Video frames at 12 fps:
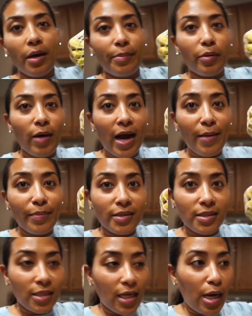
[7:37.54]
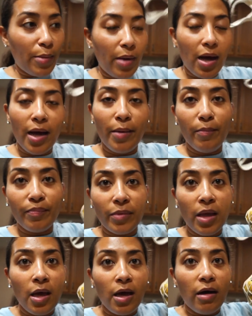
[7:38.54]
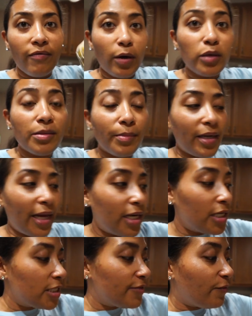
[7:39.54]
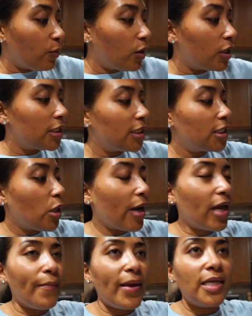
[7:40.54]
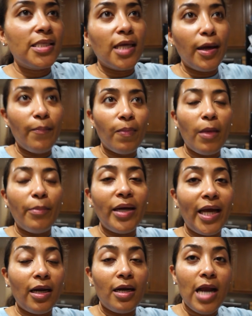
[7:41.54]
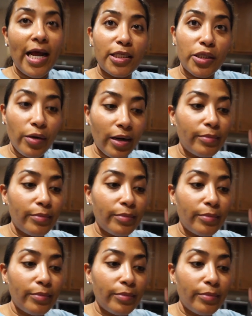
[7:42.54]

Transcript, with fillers: prep some frozen bananas so I can make some banana nice cream